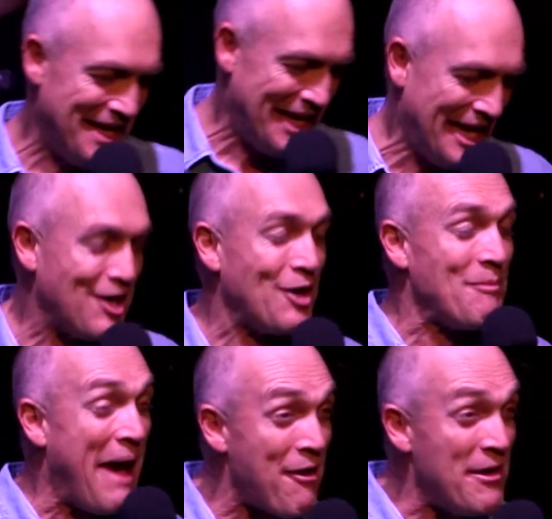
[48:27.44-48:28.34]
He got
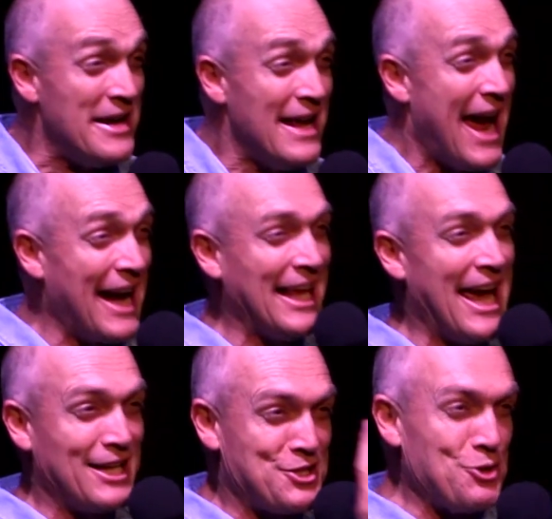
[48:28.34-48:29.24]
married and he
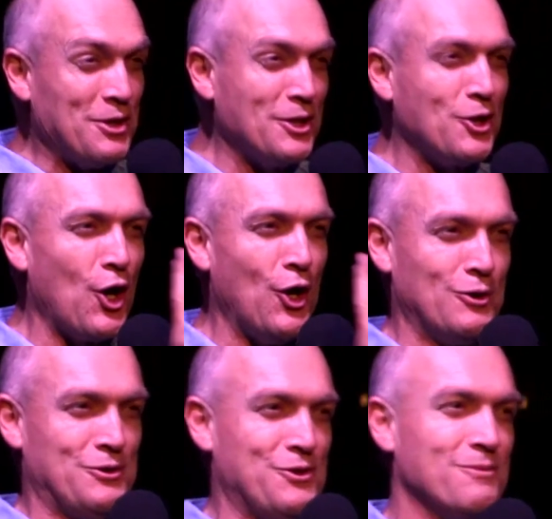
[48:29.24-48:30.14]
had two little
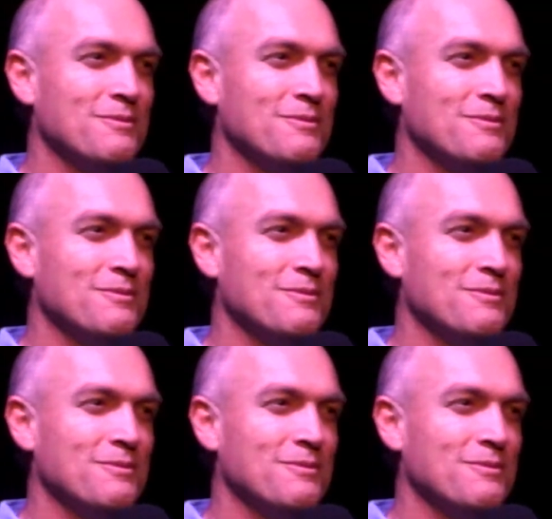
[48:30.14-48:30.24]
girls.